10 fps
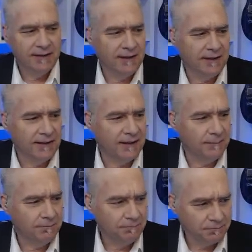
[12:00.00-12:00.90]
And
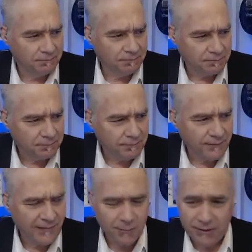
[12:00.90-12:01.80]

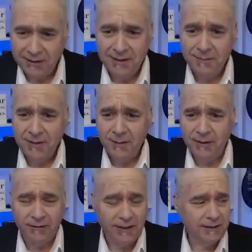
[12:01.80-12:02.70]
but they keep
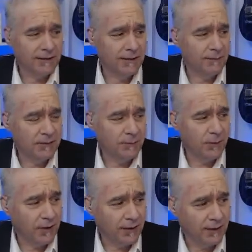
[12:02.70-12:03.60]
coming, right? Must be
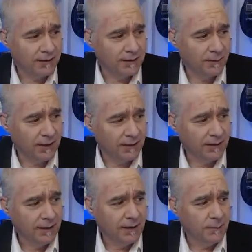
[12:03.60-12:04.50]
working on somebody.
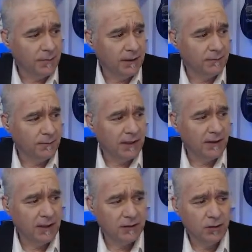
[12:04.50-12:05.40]
But I
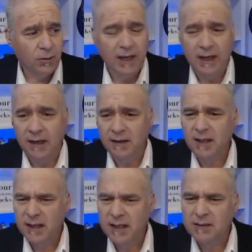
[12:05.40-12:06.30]
think it's okay. I
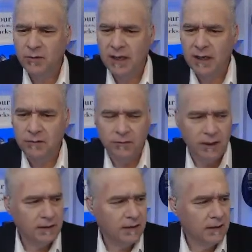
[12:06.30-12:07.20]
think that's okay,
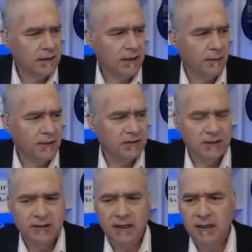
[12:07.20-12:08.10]
right? It's
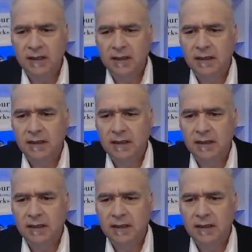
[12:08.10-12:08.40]
just like